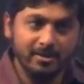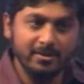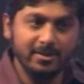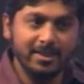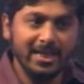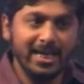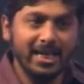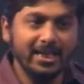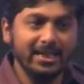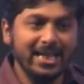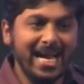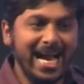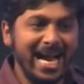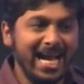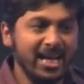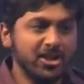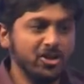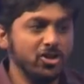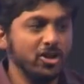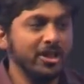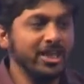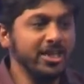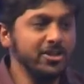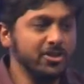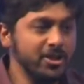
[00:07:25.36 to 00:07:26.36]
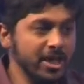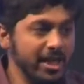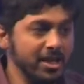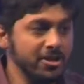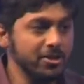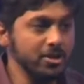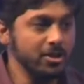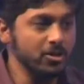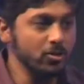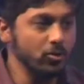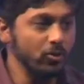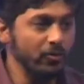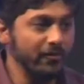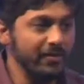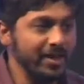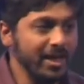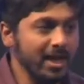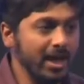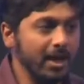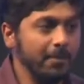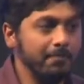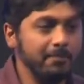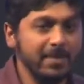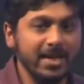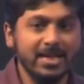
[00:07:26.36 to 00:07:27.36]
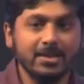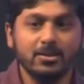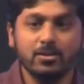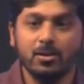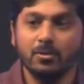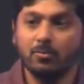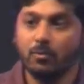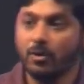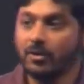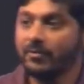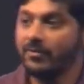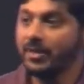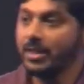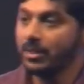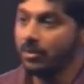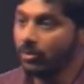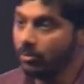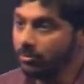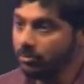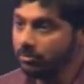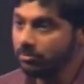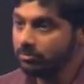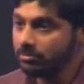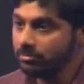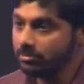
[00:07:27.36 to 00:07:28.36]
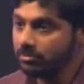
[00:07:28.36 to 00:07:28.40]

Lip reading: that actually changes who we are based on what we know?